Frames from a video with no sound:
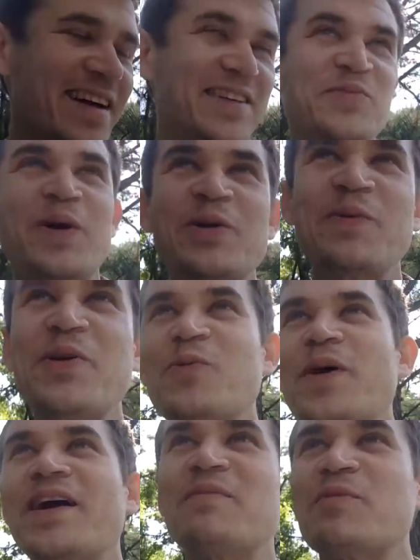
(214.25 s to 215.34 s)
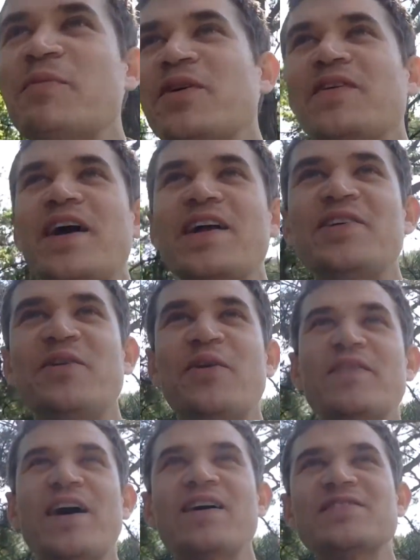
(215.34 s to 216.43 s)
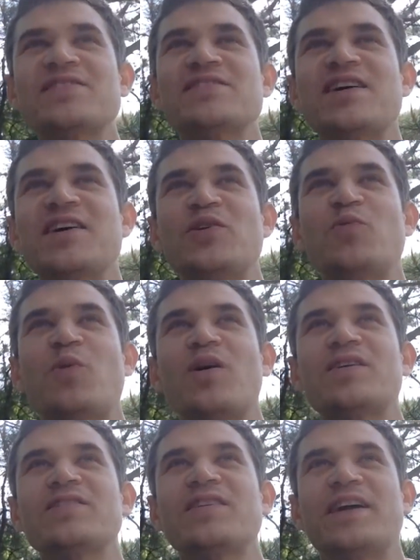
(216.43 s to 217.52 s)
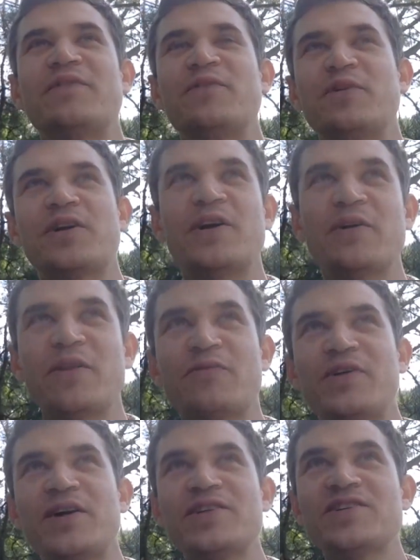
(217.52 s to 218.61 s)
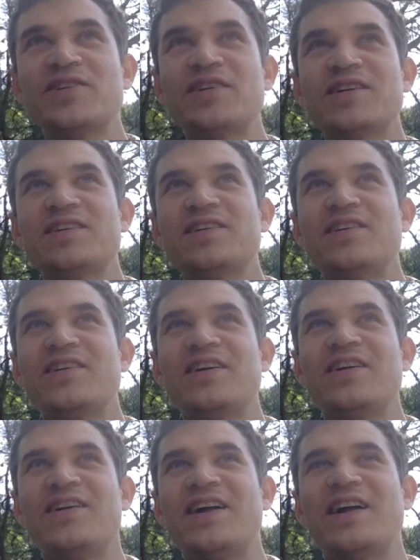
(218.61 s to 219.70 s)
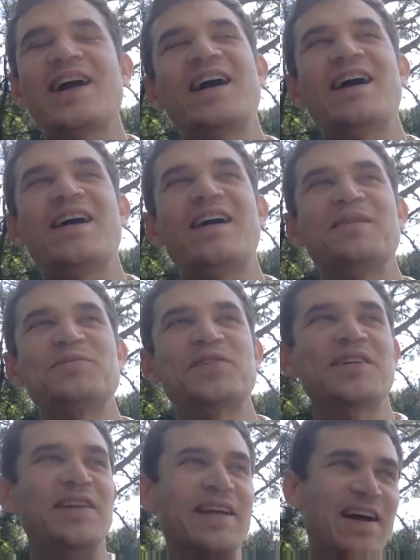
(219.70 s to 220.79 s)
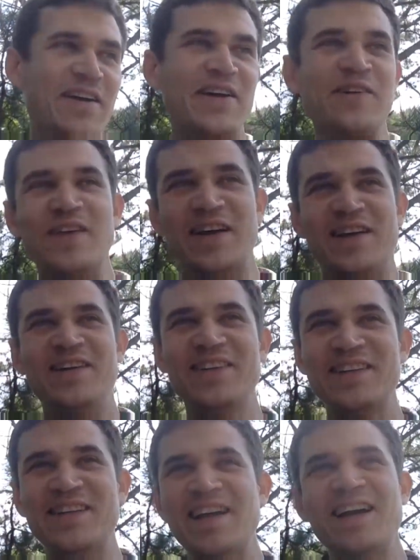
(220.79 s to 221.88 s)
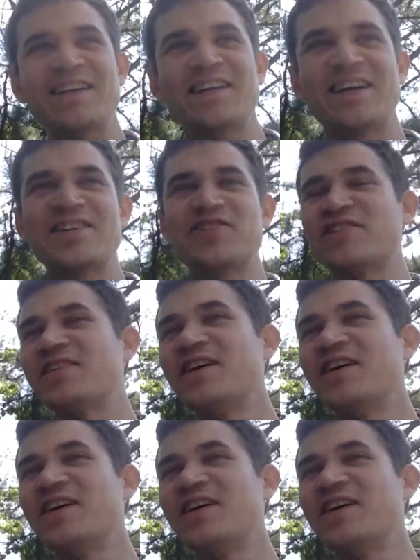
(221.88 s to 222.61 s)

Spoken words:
it's weird when you wake up in the middle of the night and you don't have a house, and you walk, like if you're gonna go to the fridge, you're like, I'm just gonna lay down here. Like, you like lay down in the kitchen.